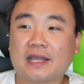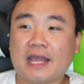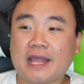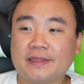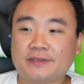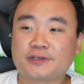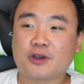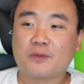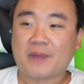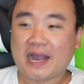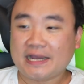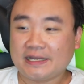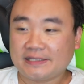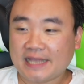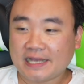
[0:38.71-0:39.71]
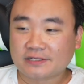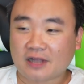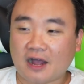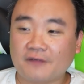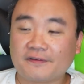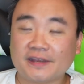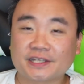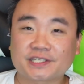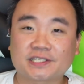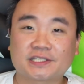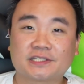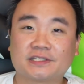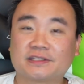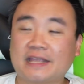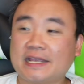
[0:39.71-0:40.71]
And Joe Biden takes
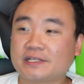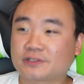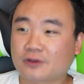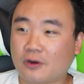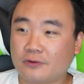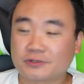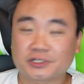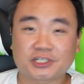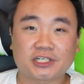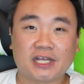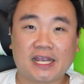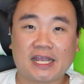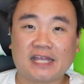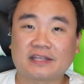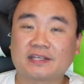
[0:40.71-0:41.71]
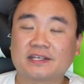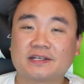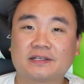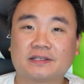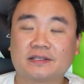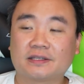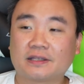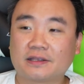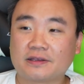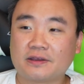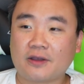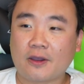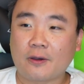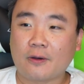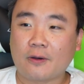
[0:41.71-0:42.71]
office, things go to shit,
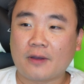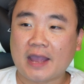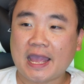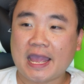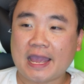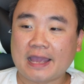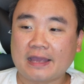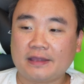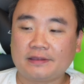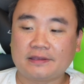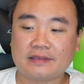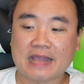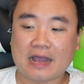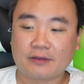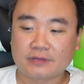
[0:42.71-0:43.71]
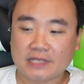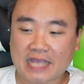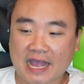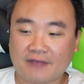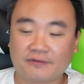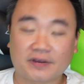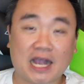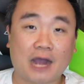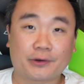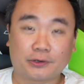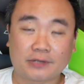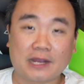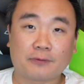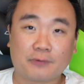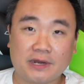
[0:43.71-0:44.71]
you know, and now the
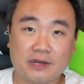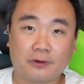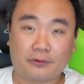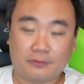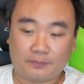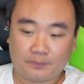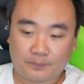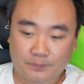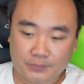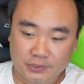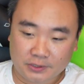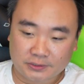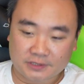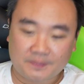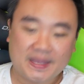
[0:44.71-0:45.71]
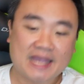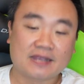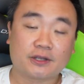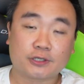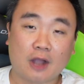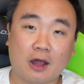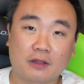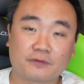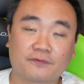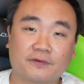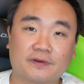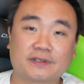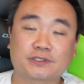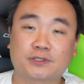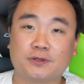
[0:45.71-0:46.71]
avocado that we are used to paying a dollar
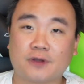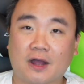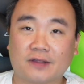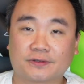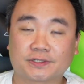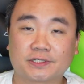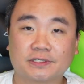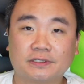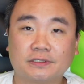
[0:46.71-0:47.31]
for is $2.